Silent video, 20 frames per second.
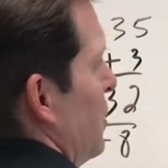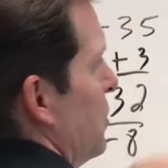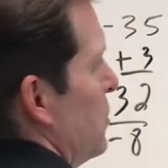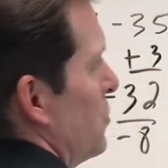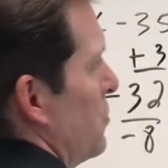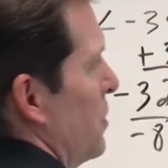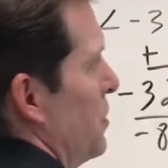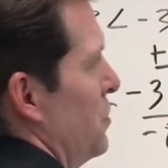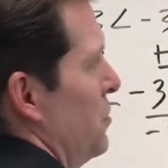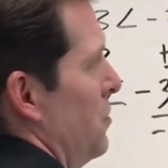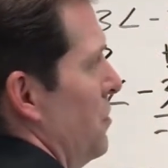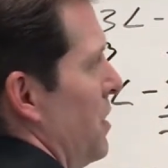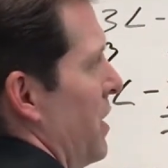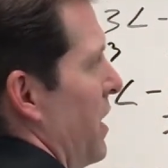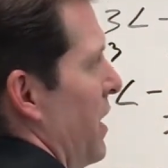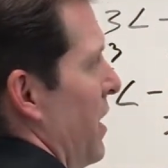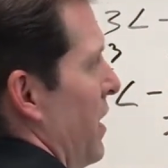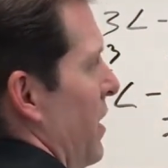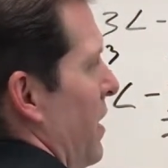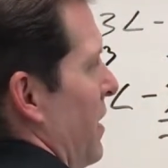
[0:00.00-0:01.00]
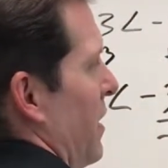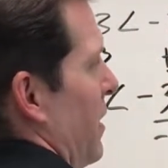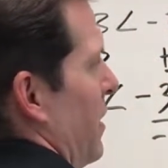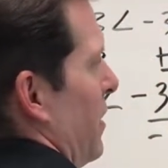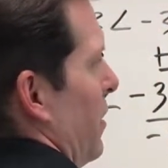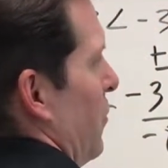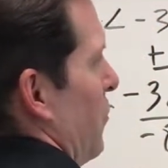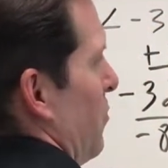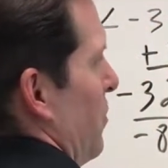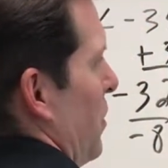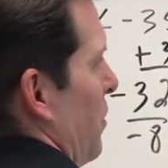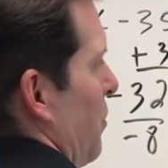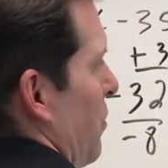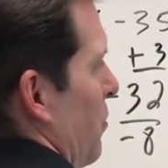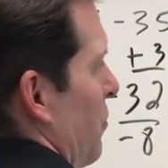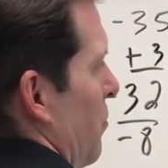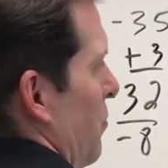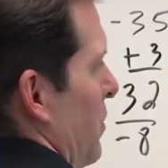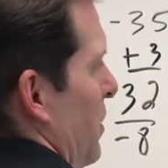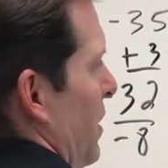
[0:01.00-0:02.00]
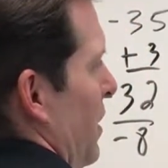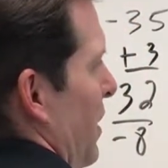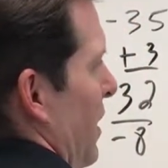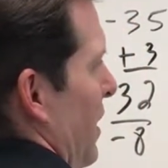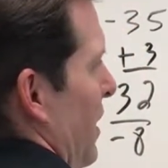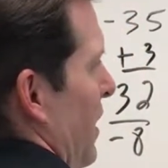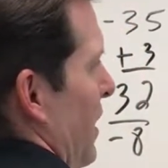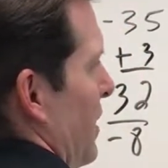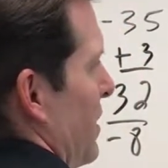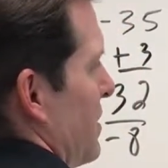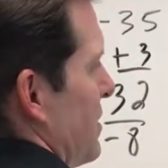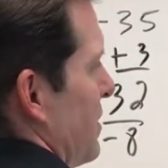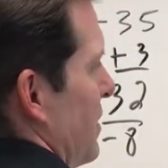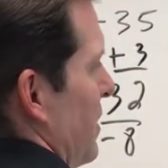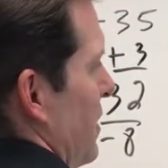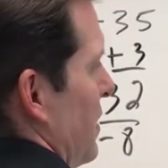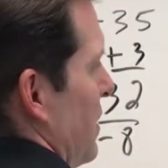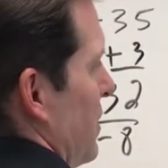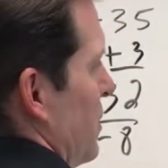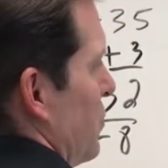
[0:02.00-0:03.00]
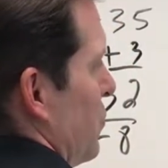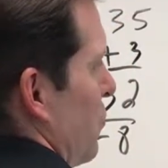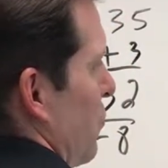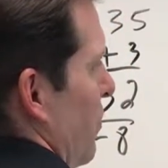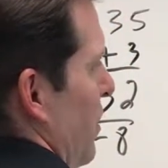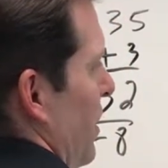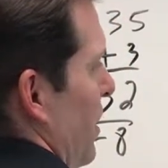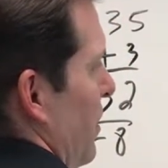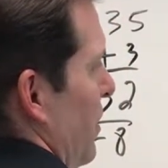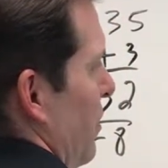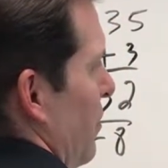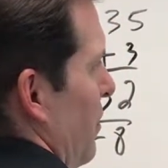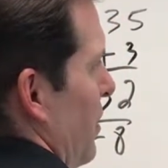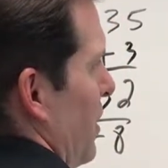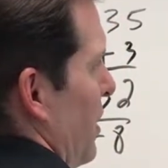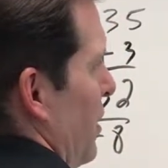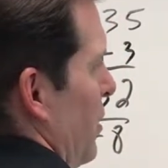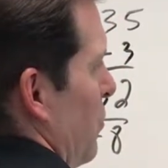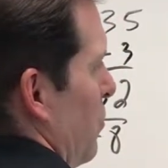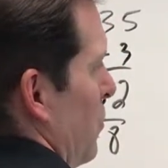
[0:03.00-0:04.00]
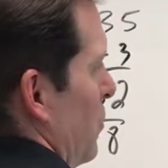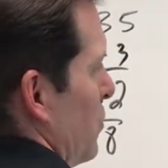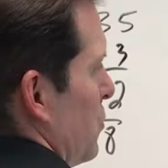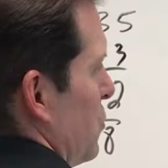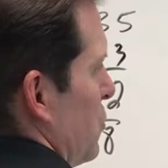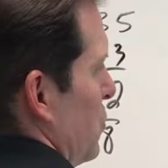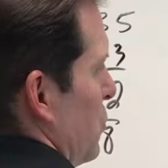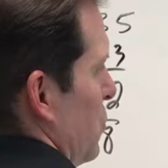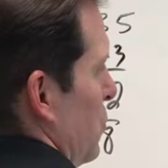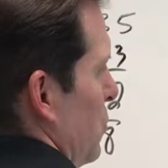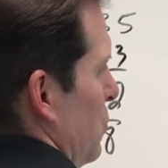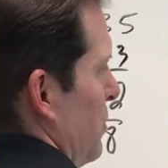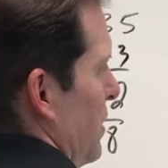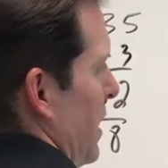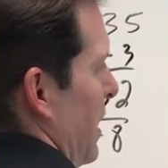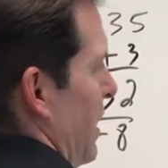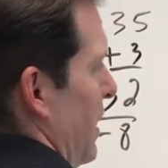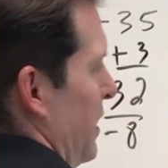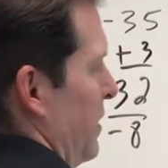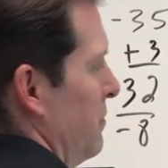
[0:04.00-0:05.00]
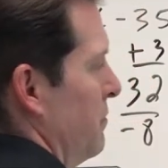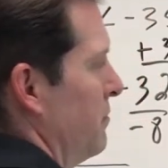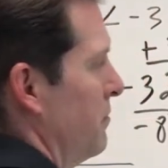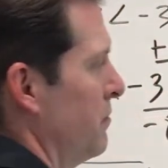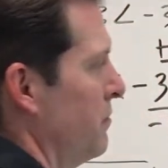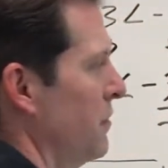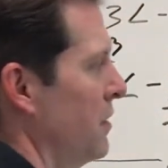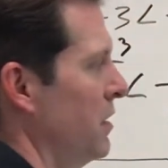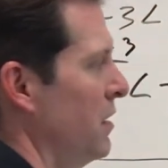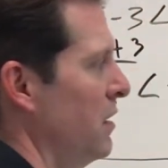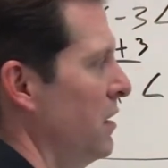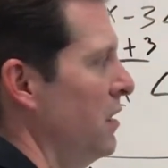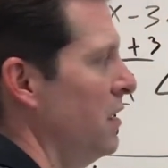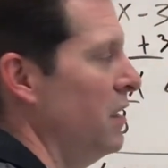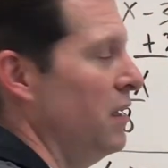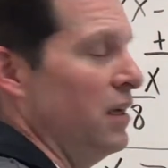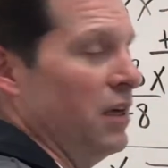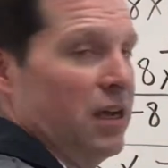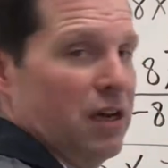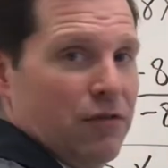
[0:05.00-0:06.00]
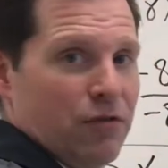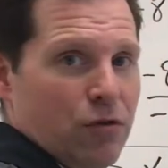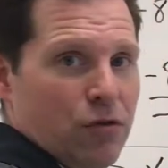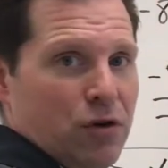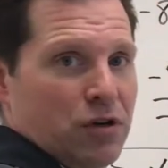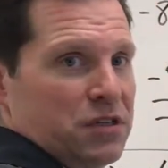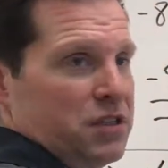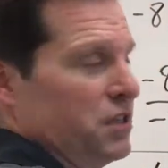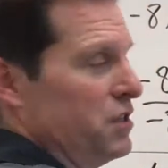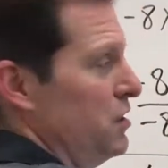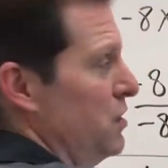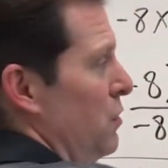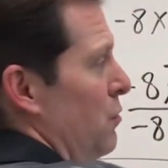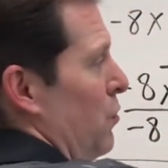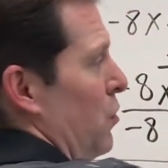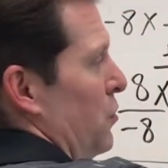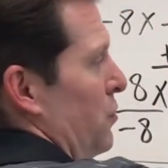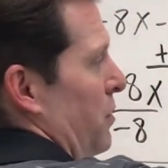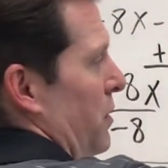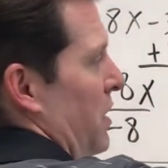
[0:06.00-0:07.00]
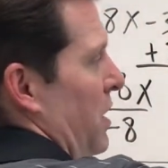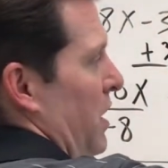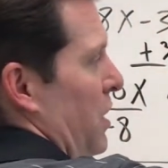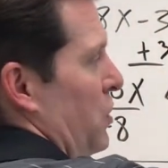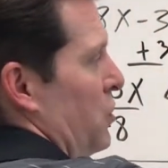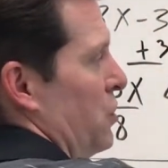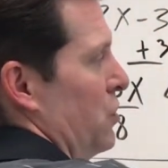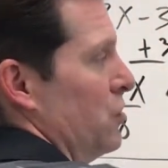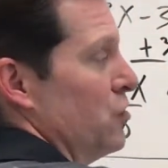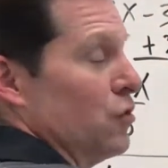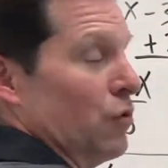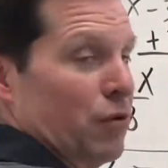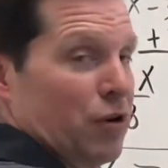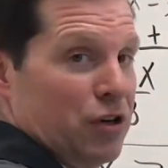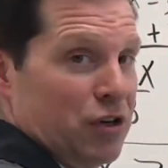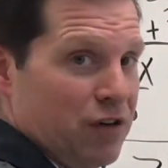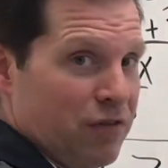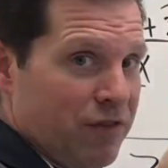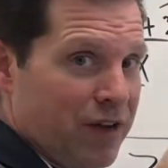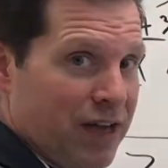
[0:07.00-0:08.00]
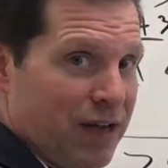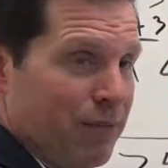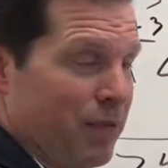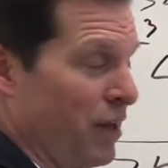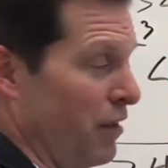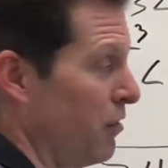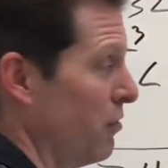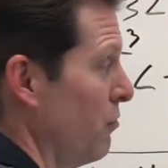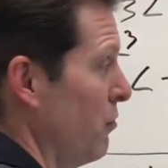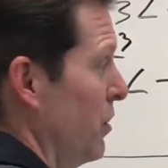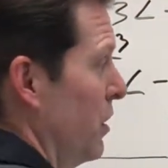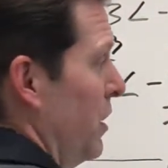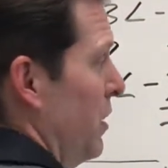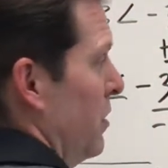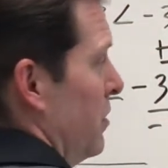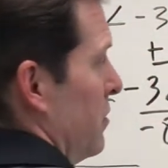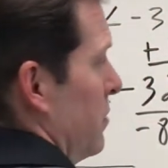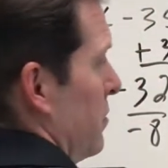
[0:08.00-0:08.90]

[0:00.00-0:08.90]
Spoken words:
So I do that, and that gives me 3x is greater than or equal to 9. And of course, this is a multiplication, so I'm going to divide by 3.